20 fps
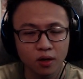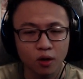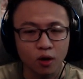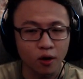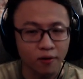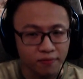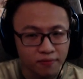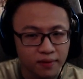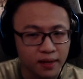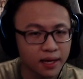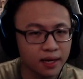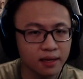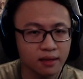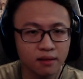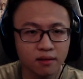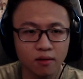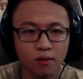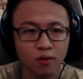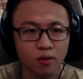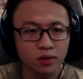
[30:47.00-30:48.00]

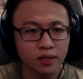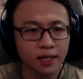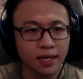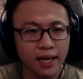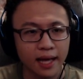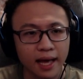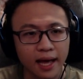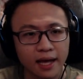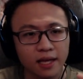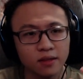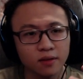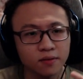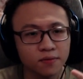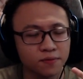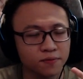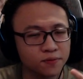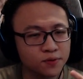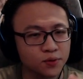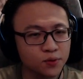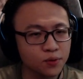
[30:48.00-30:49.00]
content or the kind
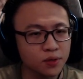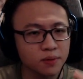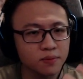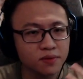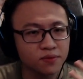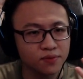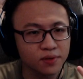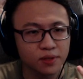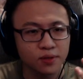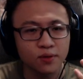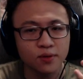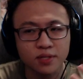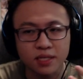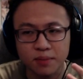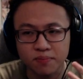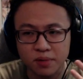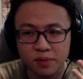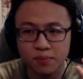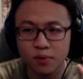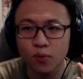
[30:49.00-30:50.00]
of streams, videos
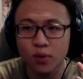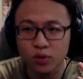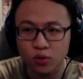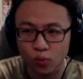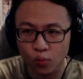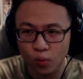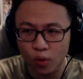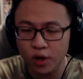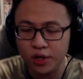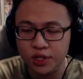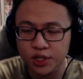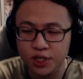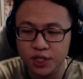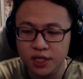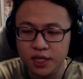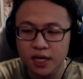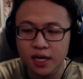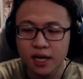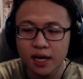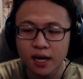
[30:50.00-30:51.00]
that people want to
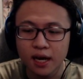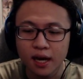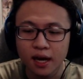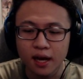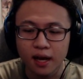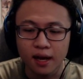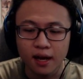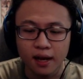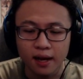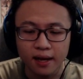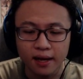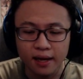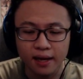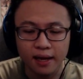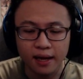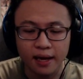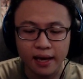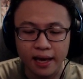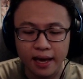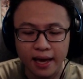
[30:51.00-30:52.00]
watch.
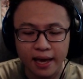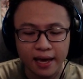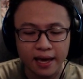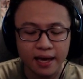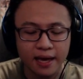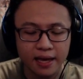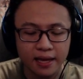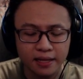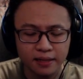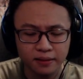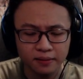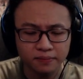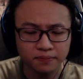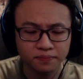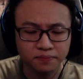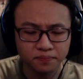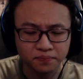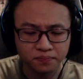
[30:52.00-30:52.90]
And